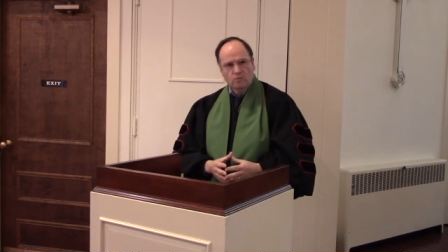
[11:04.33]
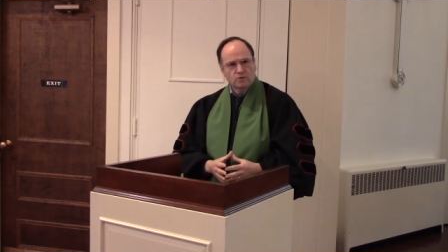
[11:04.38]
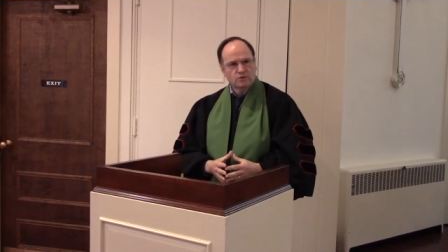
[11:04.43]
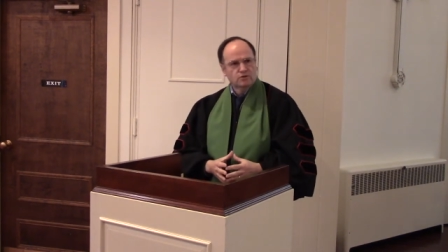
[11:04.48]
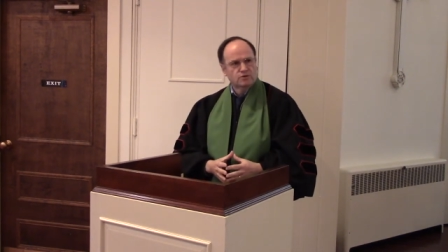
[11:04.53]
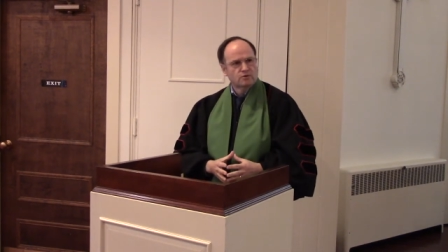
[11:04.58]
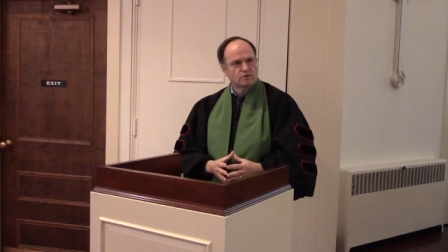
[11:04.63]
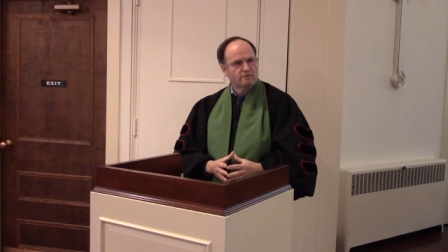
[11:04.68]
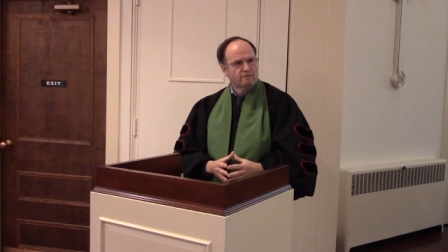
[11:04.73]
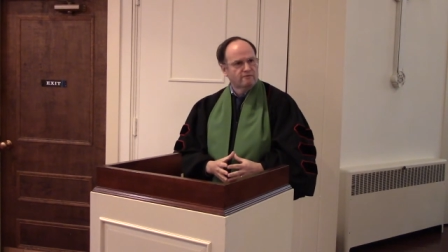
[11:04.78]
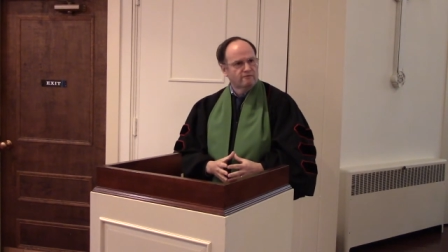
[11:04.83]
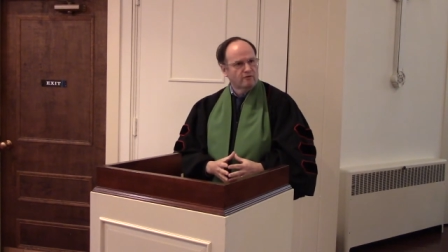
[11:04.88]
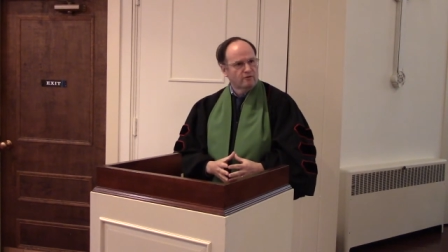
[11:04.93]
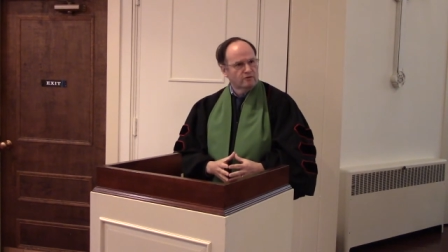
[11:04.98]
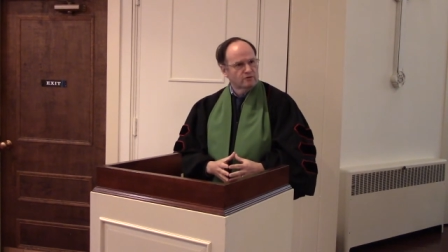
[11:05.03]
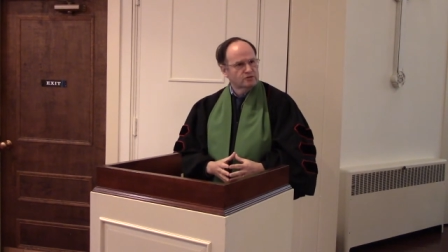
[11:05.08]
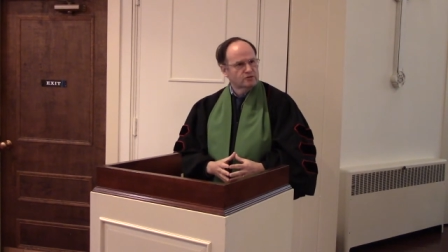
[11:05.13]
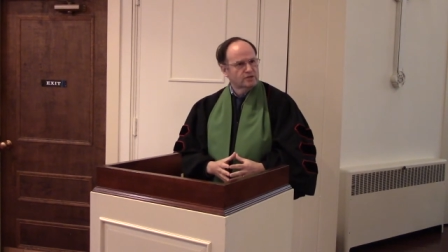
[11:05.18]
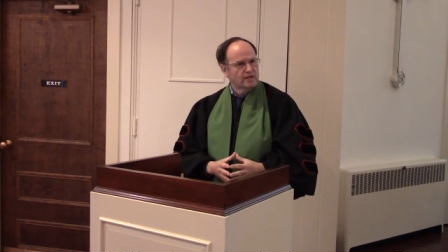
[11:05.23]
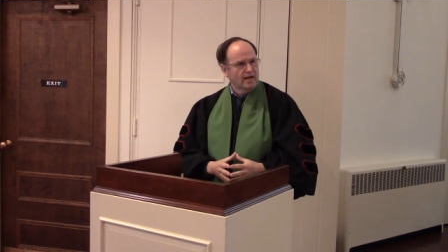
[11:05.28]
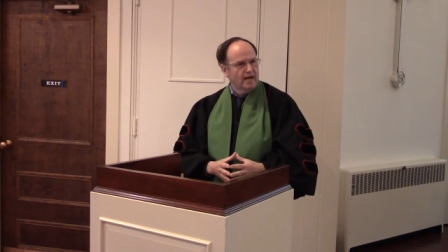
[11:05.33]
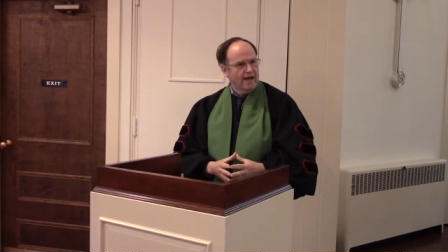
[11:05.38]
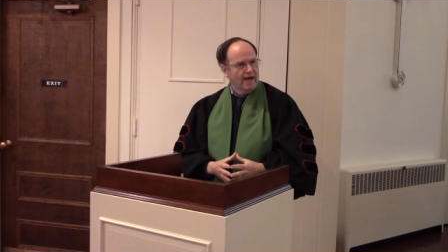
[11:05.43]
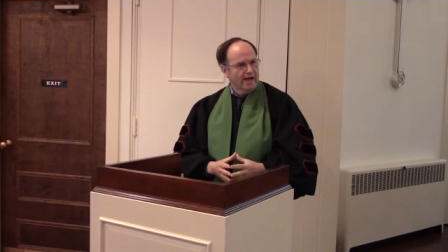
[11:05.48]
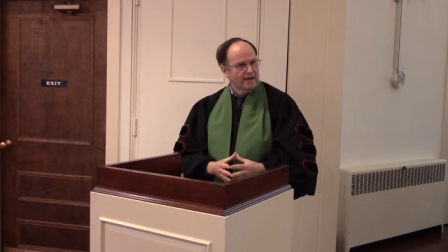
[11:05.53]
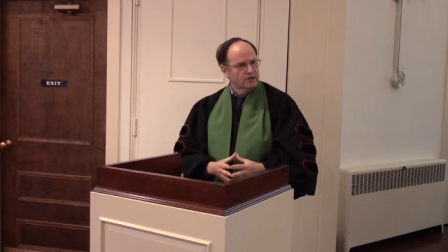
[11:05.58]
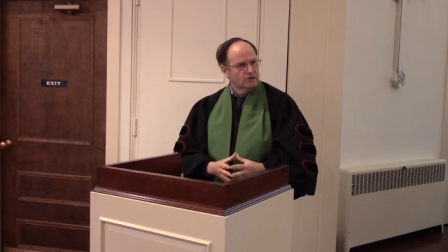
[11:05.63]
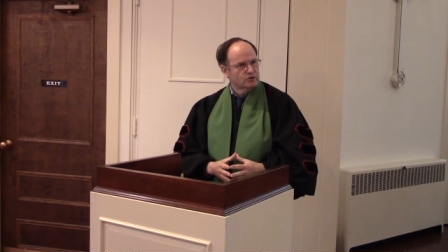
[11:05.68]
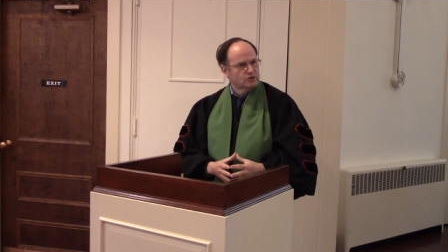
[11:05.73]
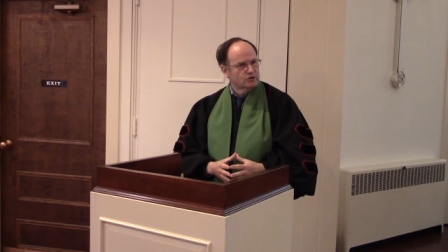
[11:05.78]
would your first
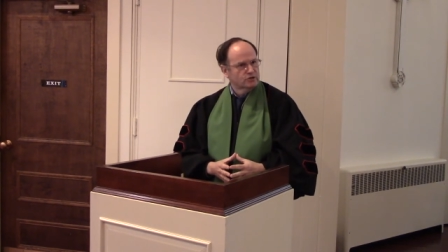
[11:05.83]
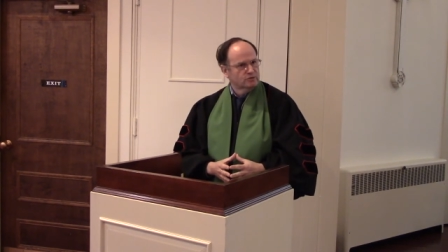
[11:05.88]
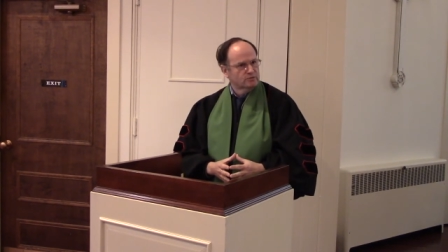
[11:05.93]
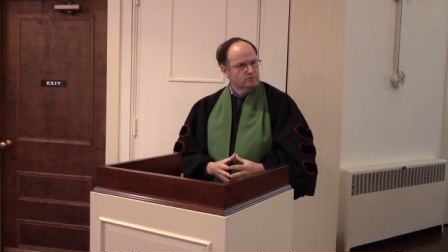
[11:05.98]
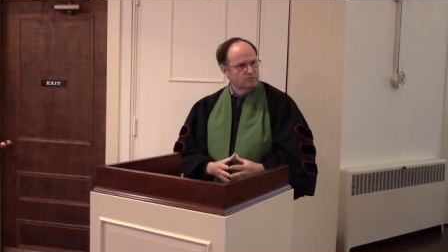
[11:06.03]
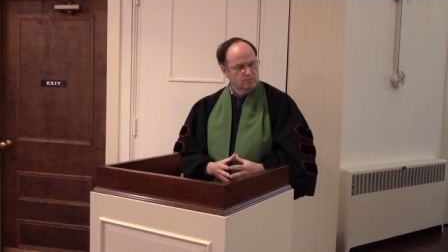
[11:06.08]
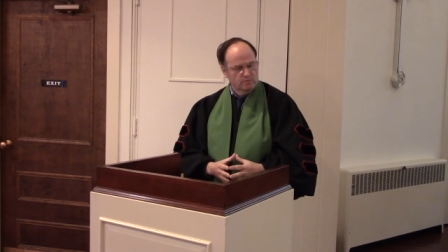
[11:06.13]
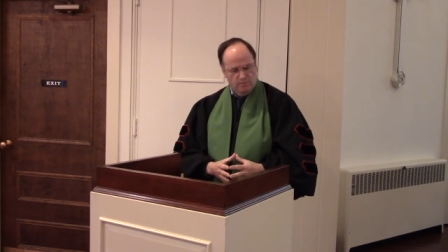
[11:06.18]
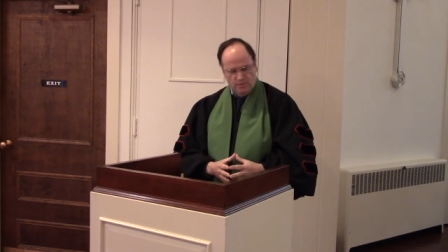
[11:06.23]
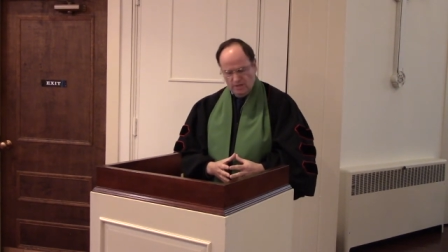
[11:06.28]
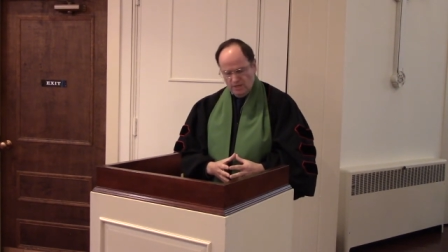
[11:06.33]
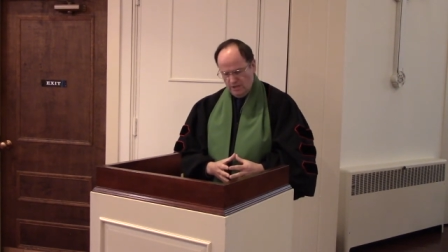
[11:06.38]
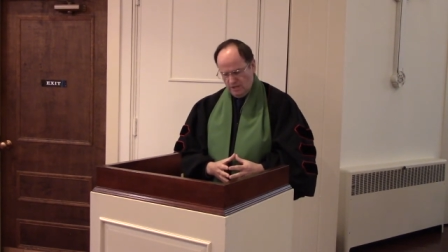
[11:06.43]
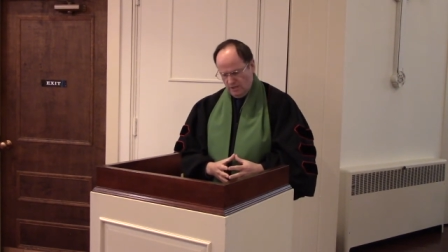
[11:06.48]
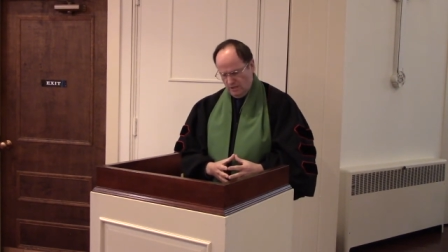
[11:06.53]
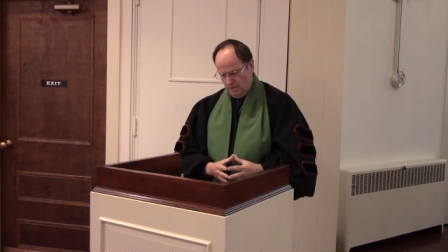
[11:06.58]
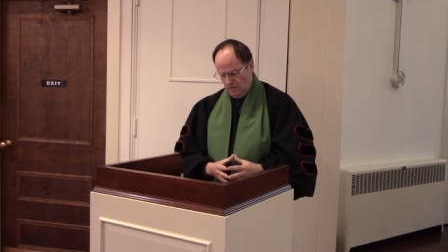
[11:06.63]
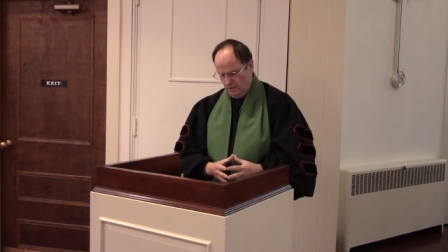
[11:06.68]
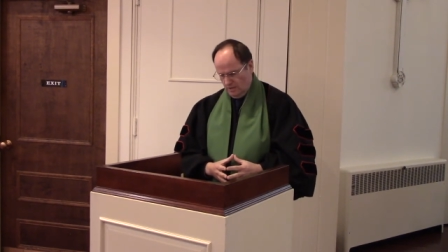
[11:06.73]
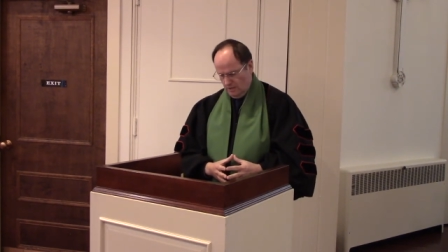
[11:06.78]
action be?